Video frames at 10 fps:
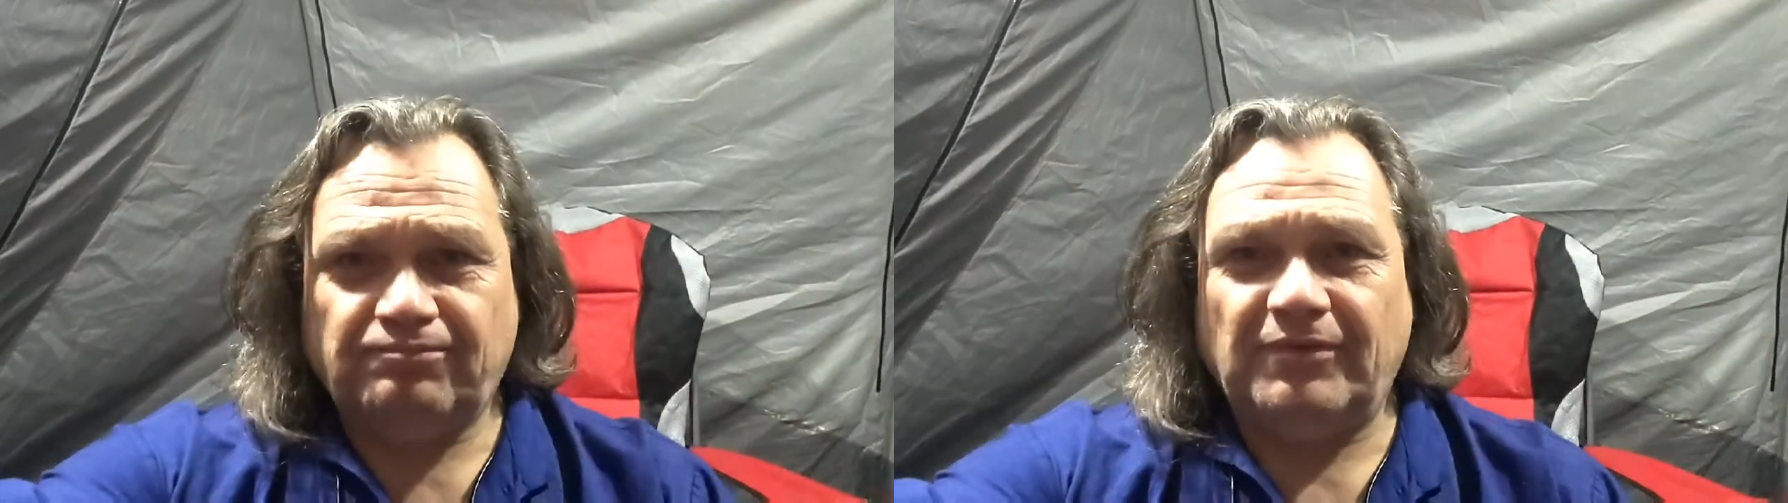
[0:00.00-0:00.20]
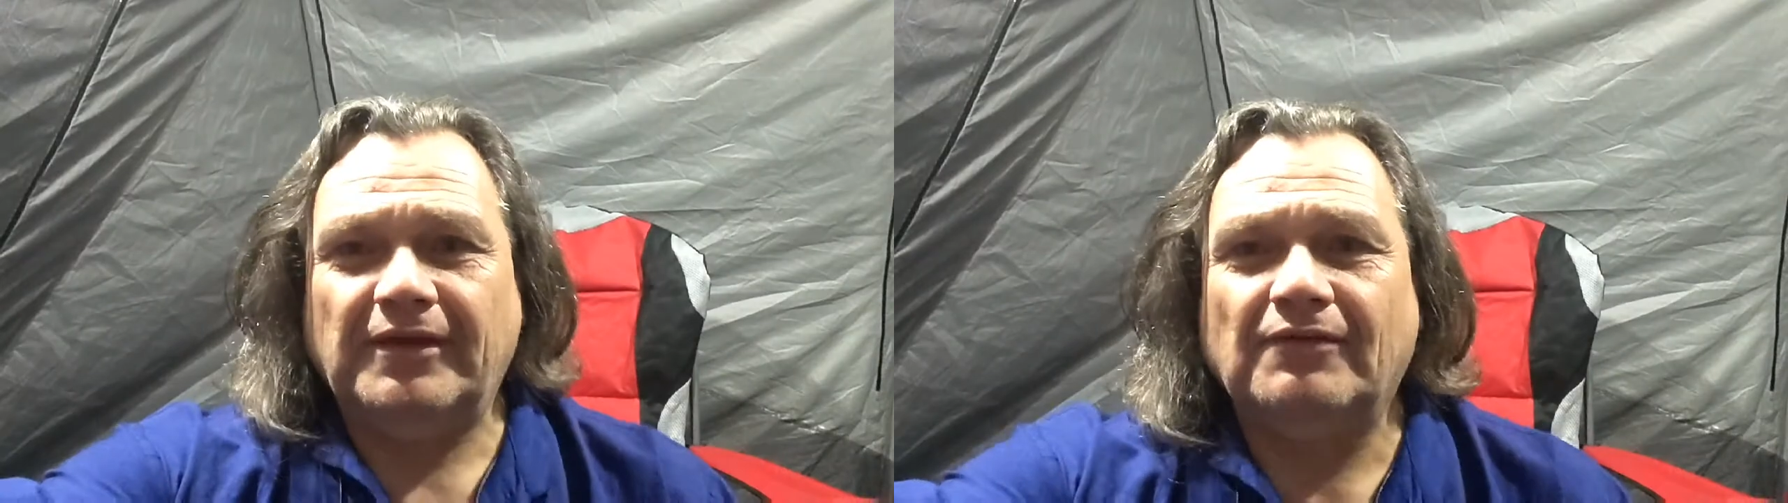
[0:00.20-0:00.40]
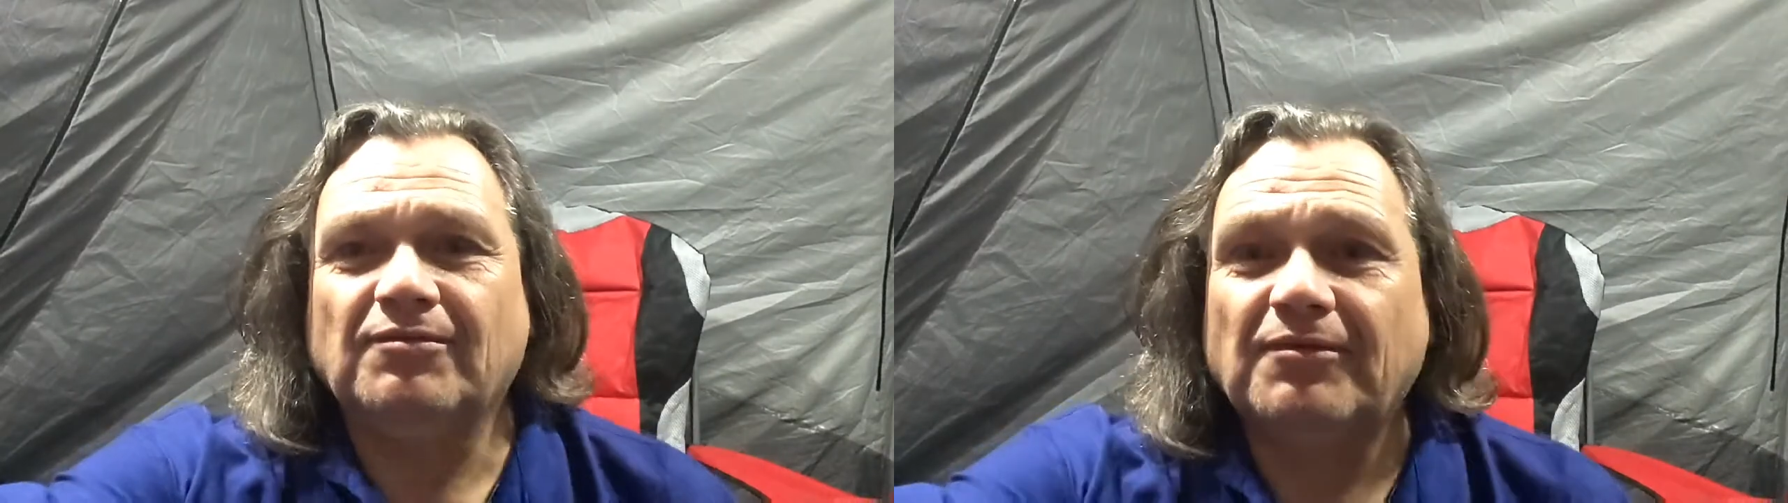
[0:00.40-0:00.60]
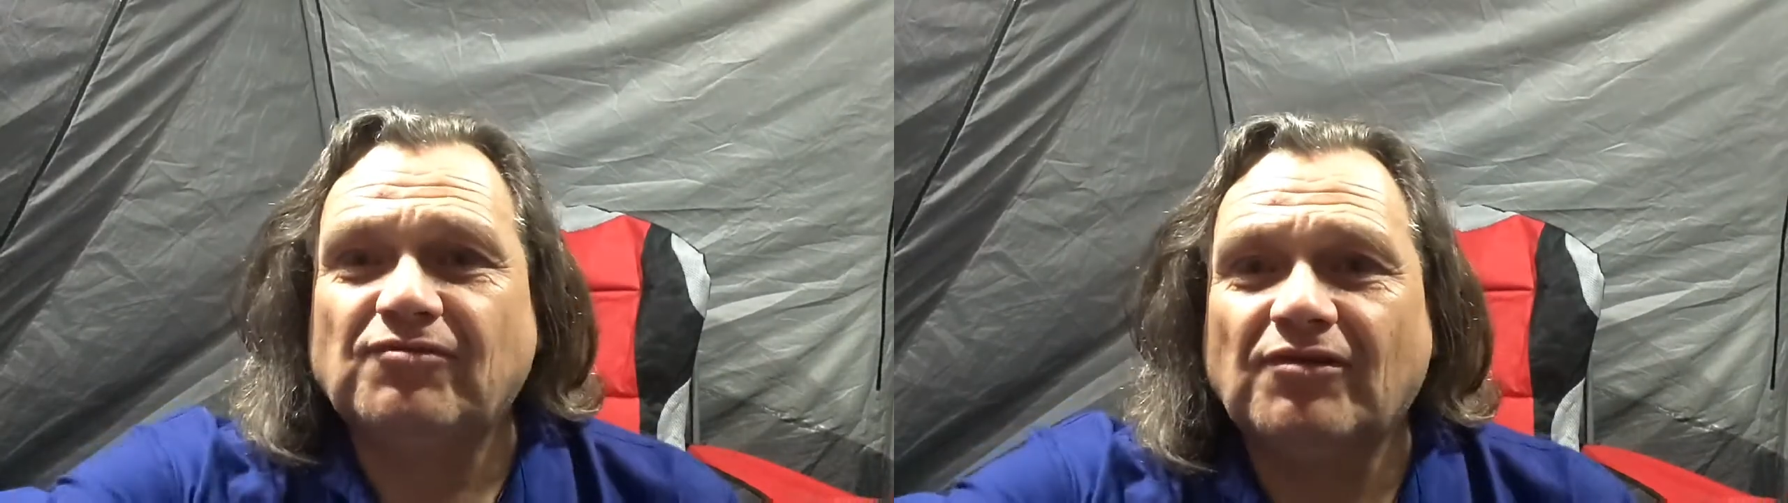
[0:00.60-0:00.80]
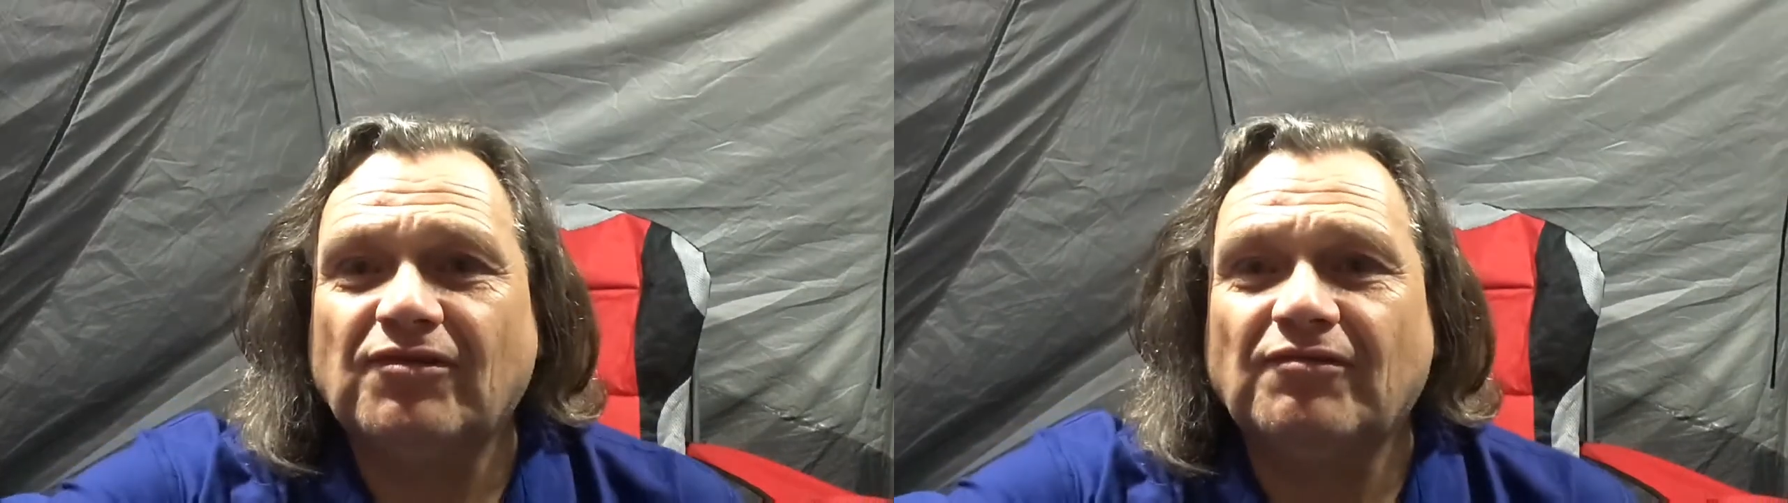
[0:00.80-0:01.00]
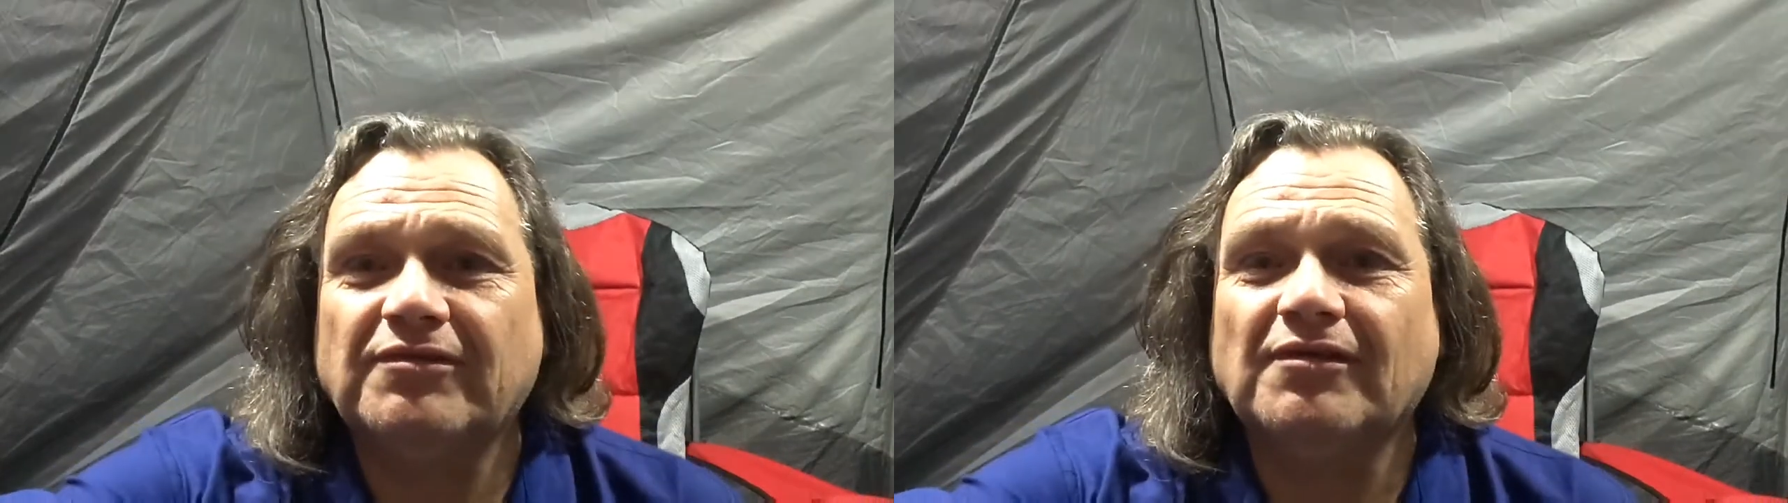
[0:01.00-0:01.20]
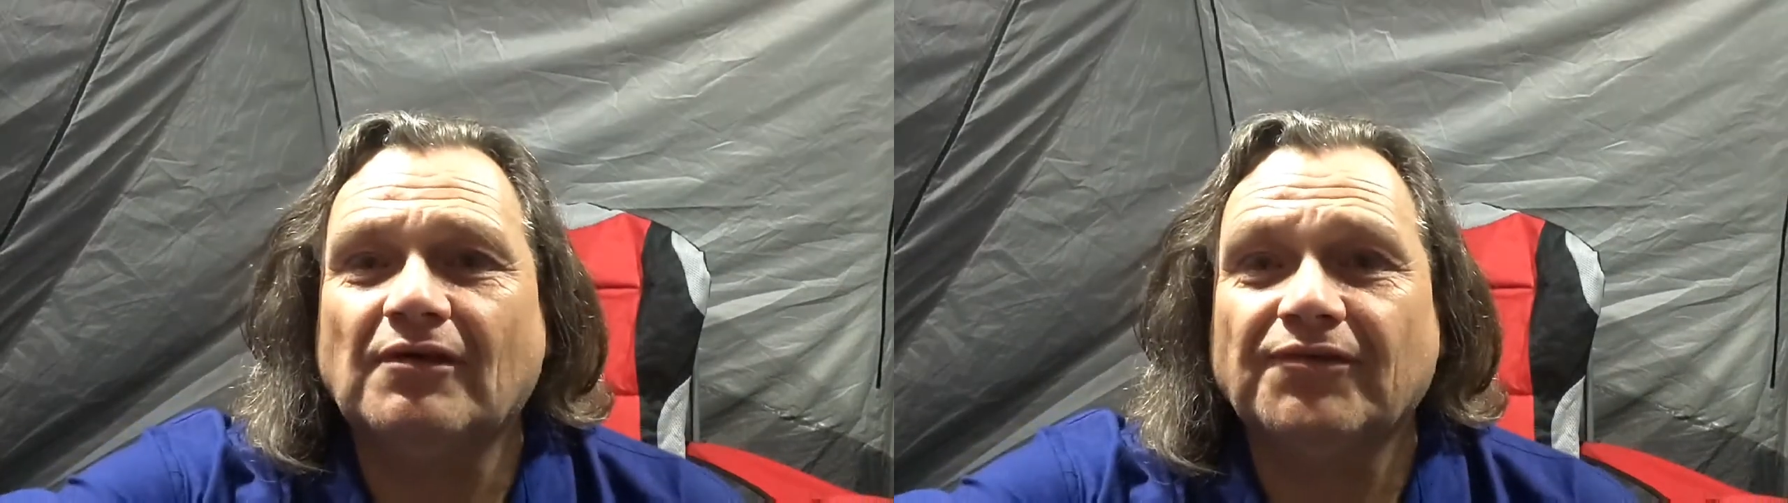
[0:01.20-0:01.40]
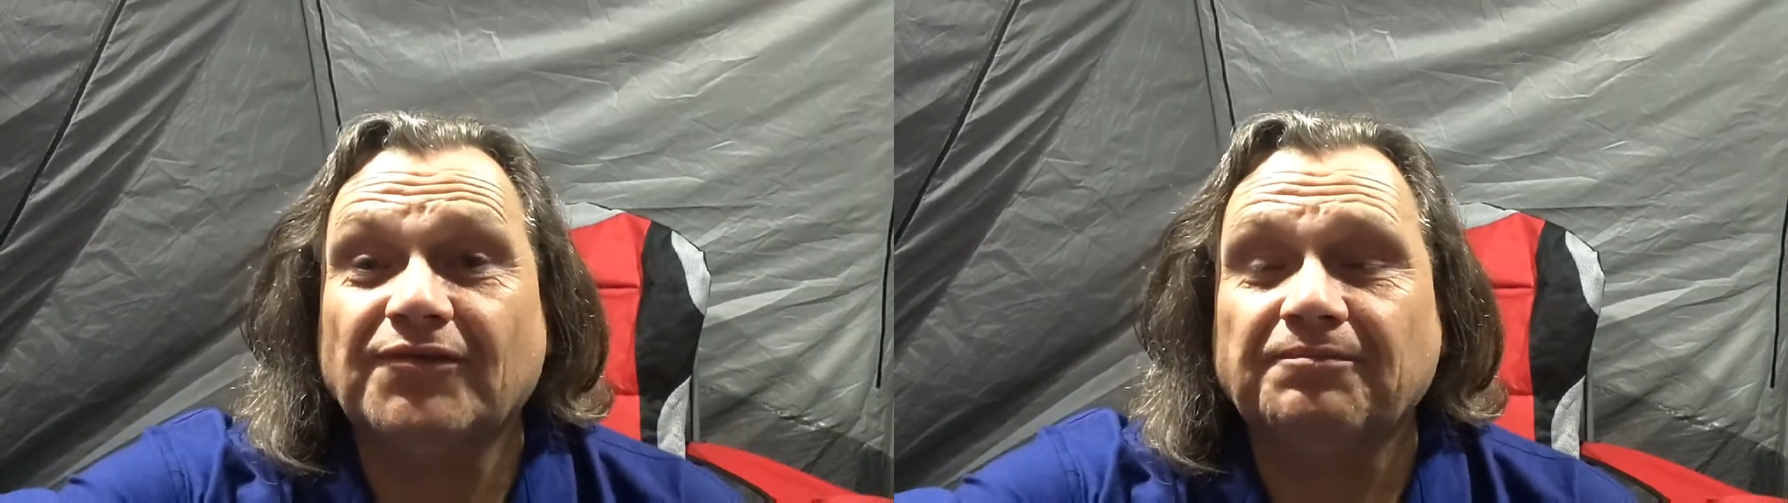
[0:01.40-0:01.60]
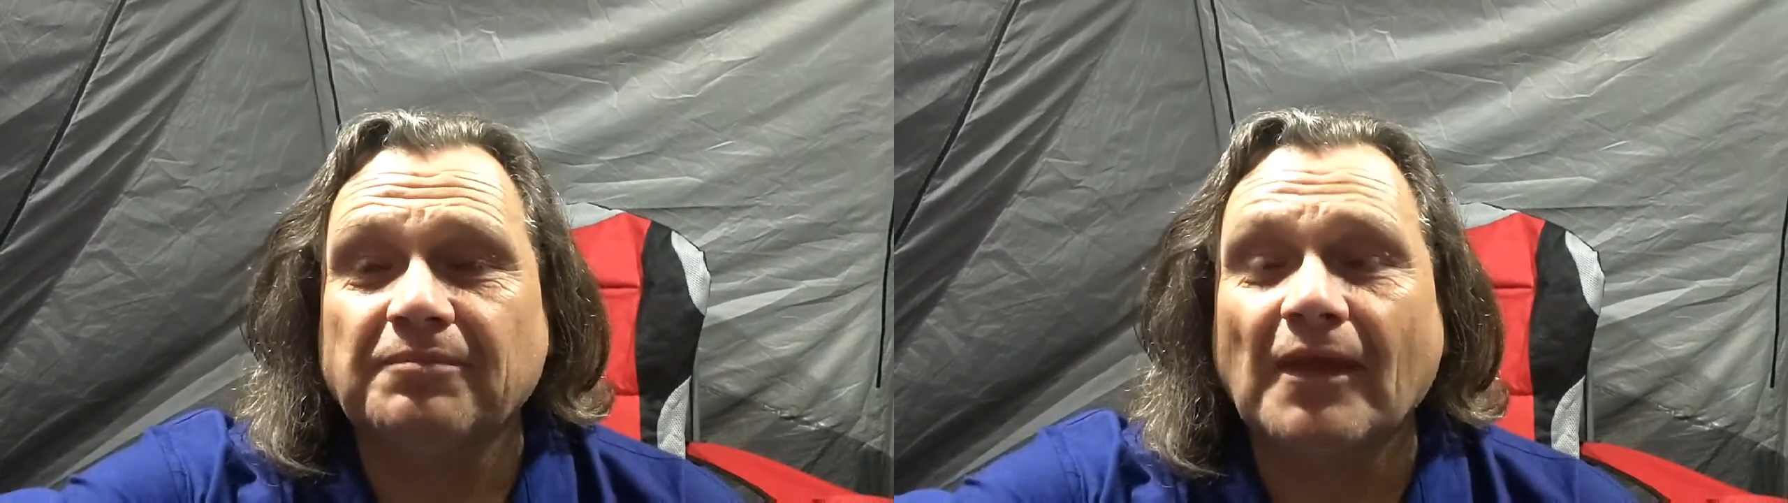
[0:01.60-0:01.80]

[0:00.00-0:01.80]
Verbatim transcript: bringing out some interesting results.